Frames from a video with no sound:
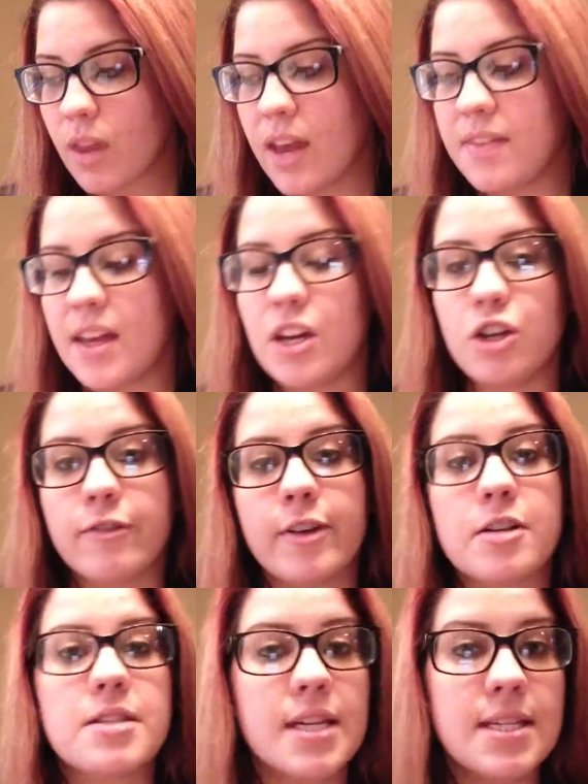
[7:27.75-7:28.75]
And then in your
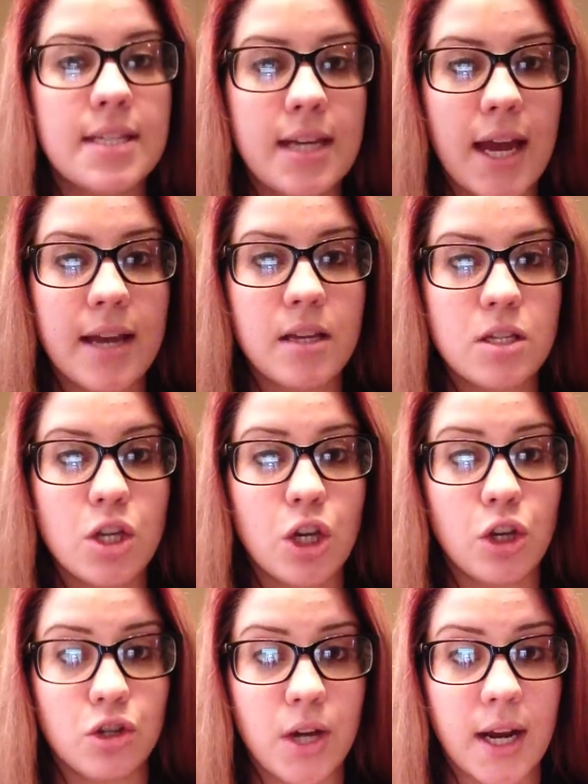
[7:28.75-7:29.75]
first 60 days,
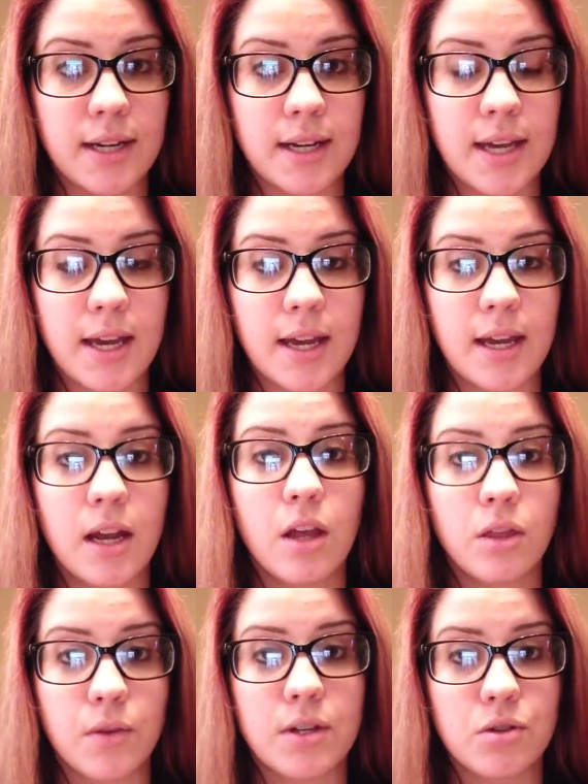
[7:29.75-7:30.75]
you're trying to get
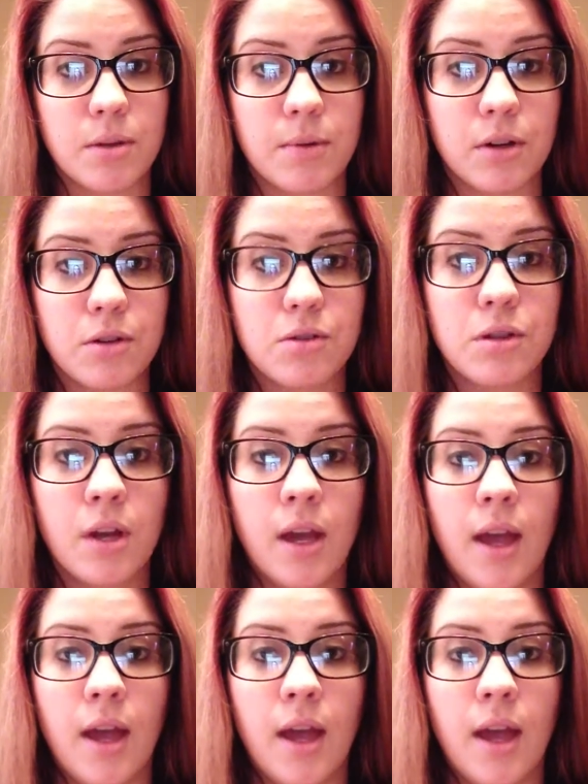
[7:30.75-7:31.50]
3 distributors